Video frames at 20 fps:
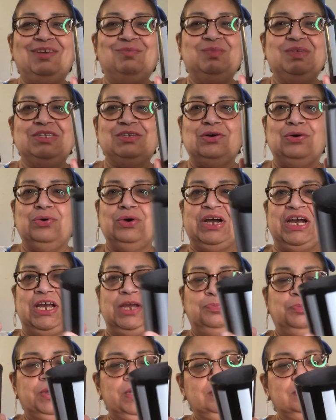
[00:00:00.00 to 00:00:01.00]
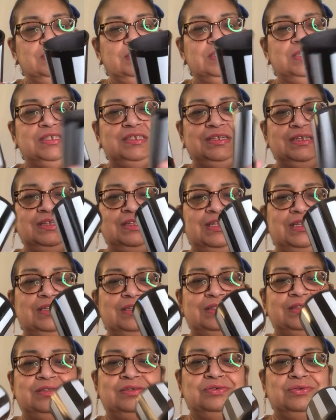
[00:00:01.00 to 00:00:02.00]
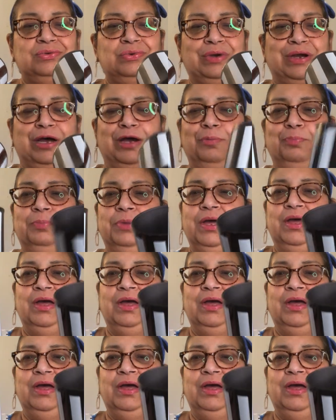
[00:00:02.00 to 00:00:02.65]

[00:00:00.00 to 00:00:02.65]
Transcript: So I picked these two up.